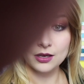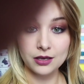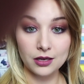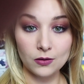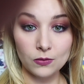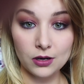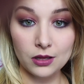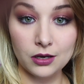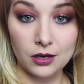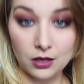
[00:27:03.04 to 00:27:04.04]
get a
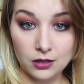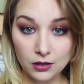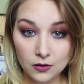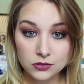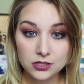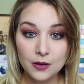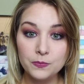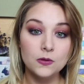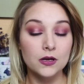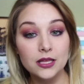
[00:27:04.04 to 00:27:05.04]
really
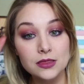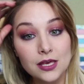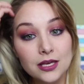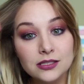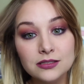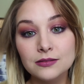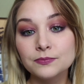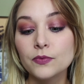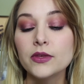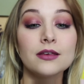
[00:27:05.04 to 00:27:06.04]
close-up look at this,
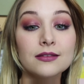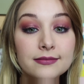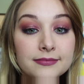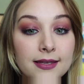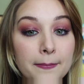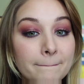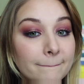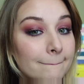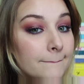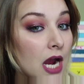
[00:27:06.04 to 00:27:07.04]
and
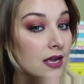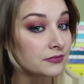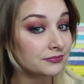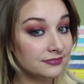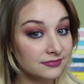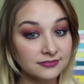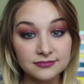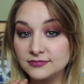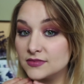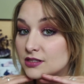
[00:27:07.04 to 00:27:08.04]

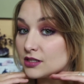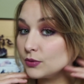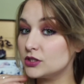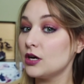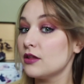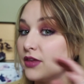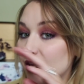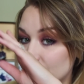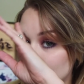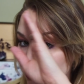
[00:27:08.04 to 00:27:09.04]
see what y'all
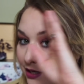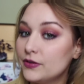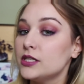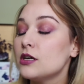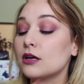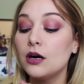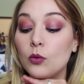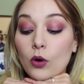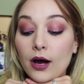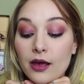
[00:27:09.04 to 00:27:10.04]
think. This definitely took a
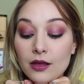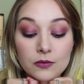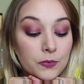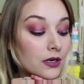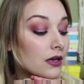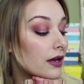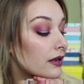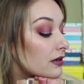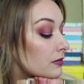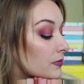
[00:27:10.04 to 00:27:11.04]
while to put
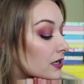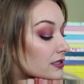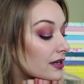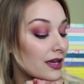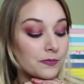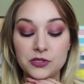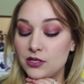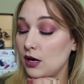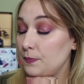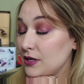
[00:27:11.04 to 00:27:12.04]
on because I kept
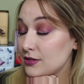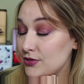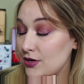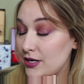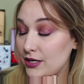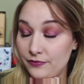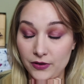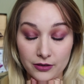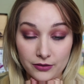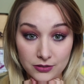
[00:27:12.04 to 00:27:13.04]
stopping and starting to
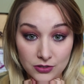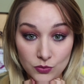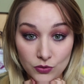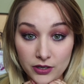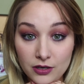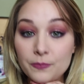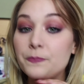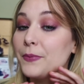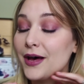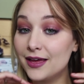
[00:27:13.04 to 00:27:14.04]
follow the tutorial,
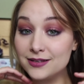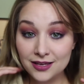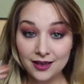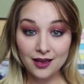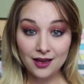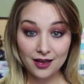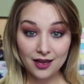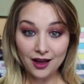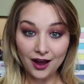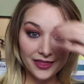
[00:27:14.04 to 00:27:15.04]
but
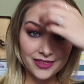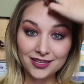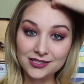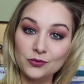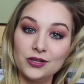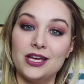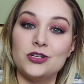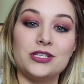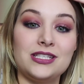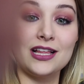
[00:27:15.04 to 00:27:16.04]
I think that's a really
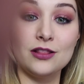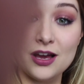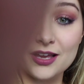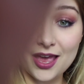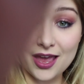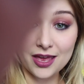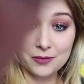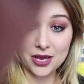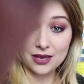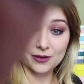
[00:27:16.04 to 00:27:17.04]
interesting look,
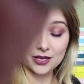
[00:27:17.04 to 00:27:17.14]
and maybe